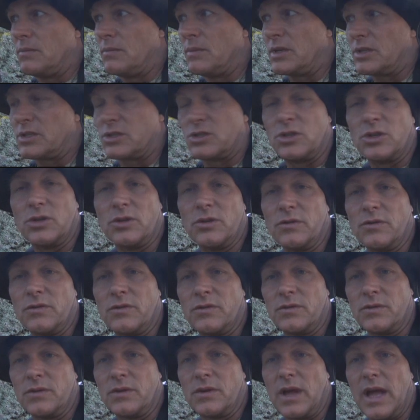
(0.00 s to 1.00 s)
Mixture
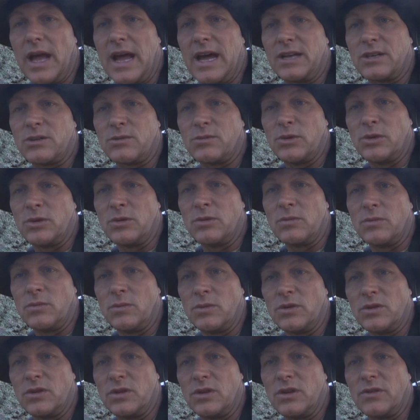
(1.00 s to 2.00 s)
of aspen
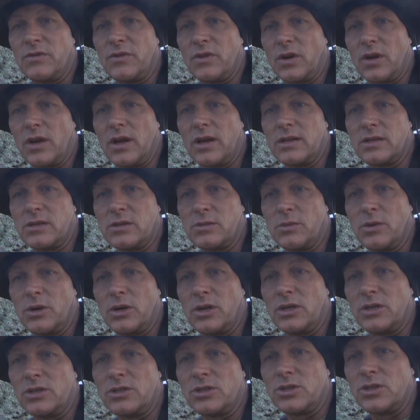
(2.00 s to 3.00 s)
with the different kinds of
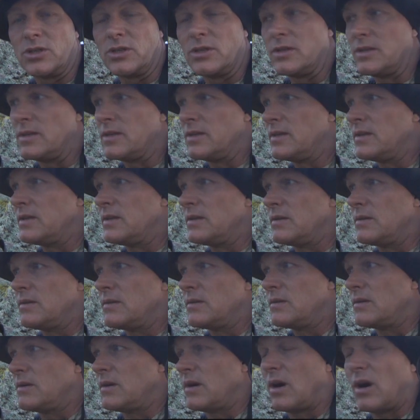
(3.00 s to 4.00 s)
brush.
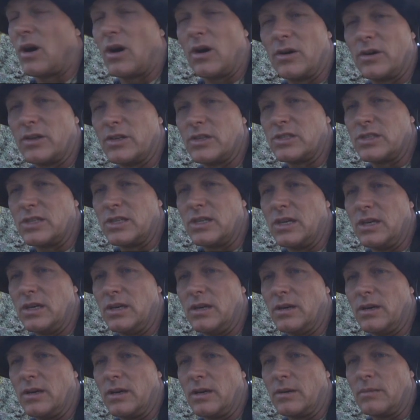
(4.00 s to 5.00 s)
Hard to see
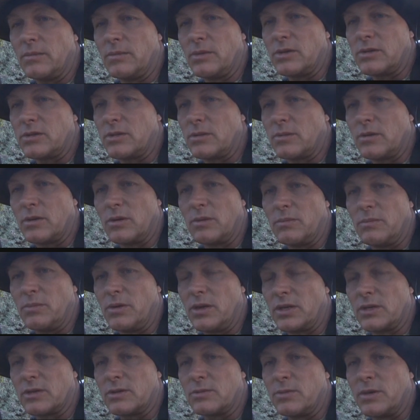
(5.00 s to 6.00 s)
deer in, but some of the
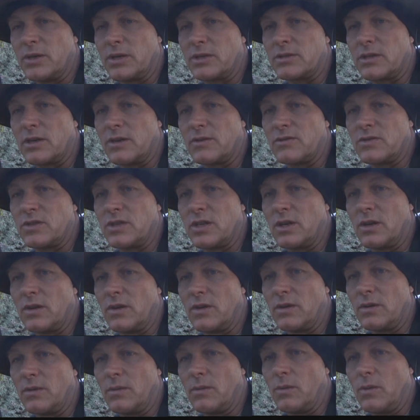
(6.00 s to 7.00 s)
biggest bucks I've seen in
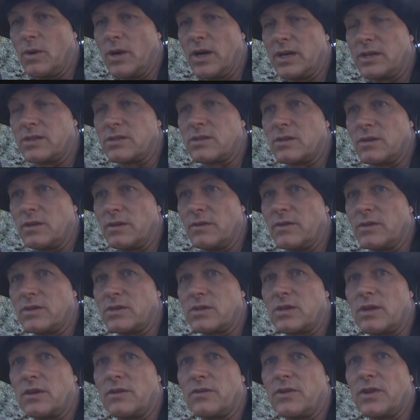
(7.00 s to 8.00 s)
the West live in
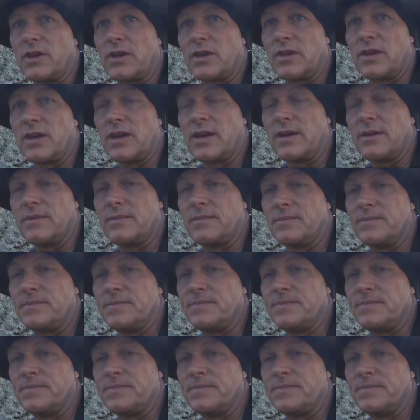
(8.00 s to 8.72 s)
stuff like that.